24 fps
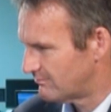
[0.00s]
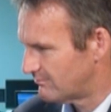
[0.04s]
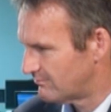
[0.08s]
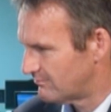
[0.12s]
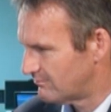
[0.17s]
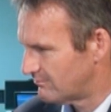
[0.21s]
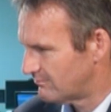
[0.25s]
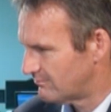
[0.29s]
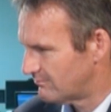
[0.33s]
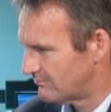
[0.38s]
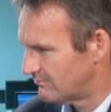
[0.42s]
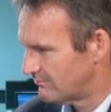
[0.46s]

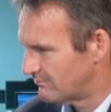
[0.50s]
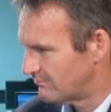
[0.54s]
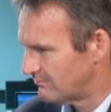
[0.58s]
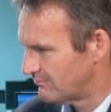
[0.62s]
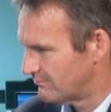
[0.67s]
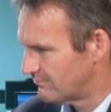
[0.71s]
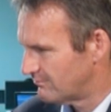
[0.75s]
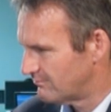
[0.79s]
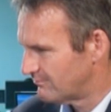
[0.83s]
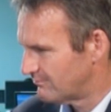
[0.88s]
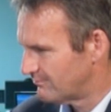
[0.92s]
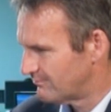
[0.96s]

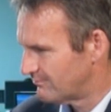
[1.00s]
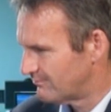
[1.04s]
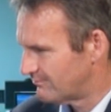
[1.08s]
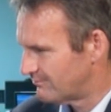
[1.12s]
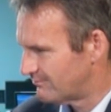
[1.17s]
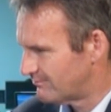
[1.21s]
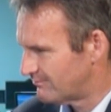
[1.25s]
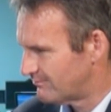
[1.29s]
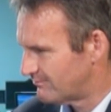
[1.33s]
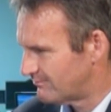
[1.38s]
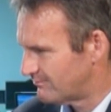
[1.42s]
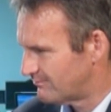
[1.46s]

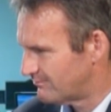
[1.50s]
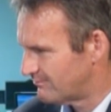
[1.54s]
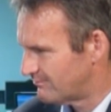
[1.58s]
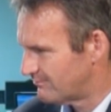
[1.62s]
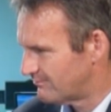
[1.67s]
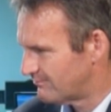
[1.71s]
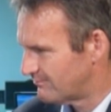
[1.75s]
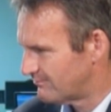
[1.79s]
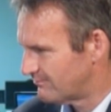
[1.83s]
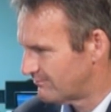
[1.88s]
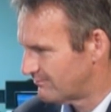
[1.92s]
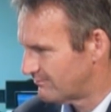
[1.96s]

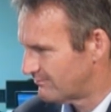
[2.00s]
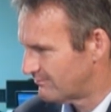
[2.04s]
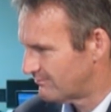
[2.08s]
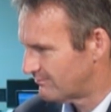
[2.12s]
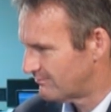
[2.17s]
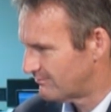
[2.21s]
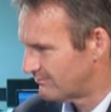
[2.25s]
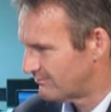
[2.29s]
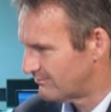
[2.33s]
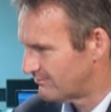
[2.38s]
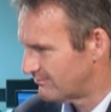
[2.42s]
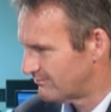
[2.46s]

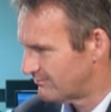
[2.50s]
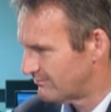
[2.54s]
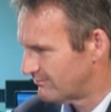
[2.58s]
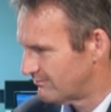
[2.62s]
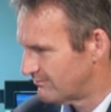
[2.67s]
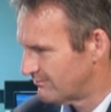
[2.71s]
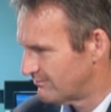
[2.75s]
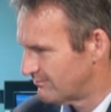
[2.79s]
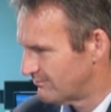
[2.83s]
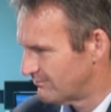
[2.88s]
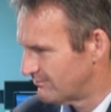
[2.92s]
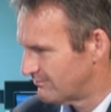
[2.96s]

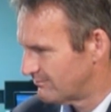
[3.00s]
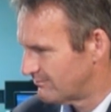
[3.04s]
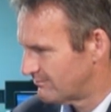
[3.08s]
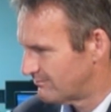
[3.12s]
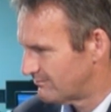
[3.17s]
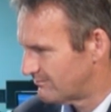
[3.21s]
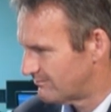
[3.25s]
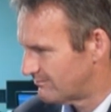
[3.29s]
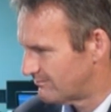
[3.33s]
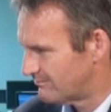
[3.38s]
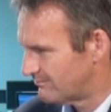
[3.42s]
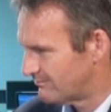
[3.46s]

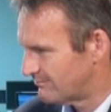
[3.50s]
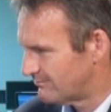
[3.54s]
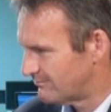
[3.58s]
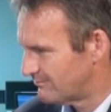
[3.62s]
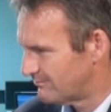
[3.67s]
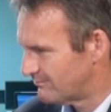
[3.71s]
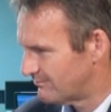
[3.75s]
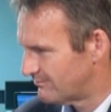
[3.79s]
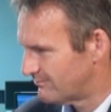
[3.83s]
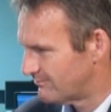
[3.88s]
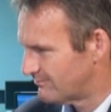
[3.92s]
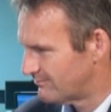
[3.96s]

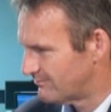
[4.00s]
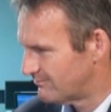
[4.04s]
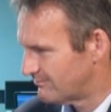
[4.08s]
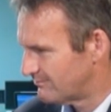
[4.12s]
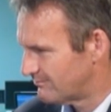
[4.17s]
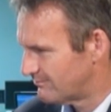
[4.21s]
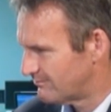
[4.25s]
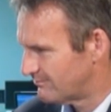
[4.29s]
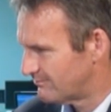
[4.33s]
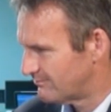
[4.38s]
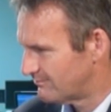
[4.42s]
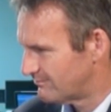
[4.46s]

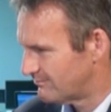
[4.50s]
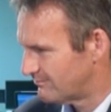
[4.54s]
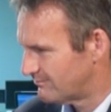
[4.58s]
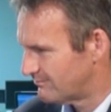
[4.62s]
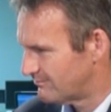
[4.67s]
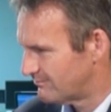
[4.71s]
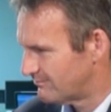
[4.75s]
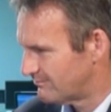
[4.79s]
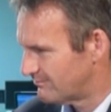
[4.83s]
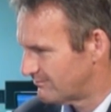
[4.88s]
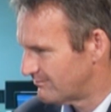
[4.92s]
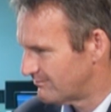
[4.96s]

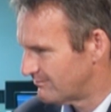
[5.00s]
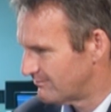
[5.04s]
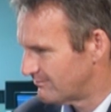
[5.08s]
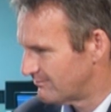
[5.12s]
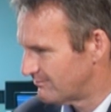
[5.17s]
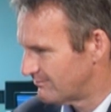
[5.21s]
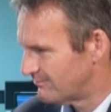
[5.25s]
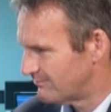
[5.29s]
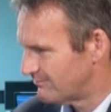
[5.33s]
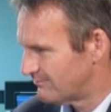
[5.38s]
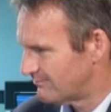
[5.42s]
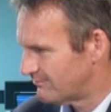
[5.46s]

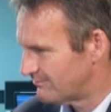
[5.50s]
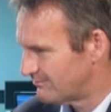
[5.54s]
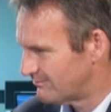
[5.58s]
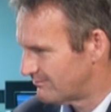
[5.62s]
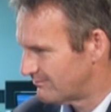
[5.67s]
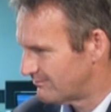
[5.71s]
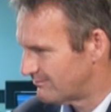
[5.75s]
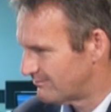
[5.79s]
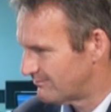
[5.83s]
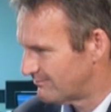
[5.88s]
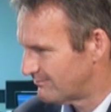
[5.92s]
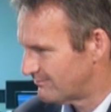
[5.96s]

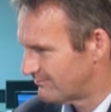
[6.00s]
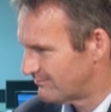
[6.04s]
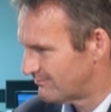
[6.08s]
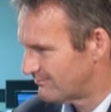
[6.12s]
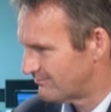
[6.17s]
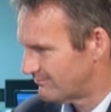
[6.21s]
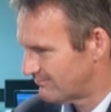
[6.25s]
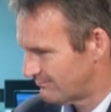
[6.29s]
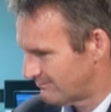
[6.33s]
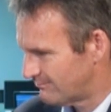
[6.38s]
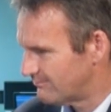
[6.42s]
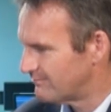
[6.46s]

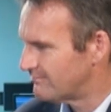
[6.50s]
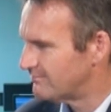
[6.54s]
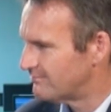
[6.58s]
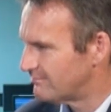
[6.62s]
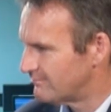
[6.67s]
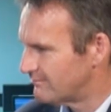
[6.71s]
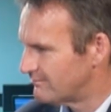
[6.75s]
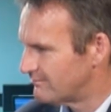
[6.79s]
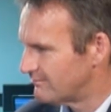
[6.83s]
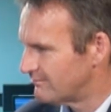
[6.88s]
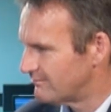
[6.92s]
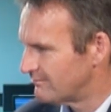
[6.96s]

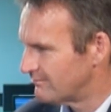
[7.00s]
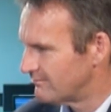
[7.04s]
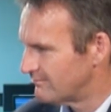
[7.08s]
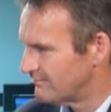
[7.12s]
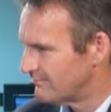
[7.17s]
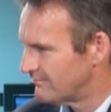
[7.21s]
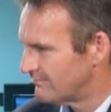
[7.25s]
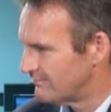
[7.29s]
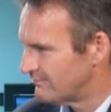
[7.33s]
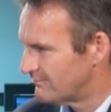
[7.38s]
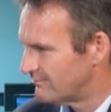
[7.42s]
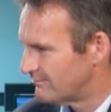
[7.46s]

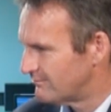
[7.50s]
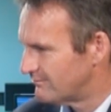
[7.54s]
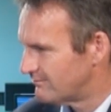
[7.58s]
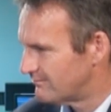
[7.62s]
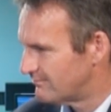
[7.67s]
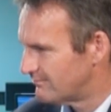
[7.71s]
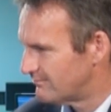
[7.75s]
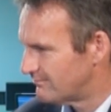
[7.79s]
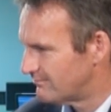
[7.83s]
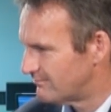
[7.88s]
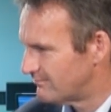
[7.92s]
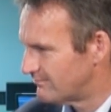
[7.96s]
(not speaking)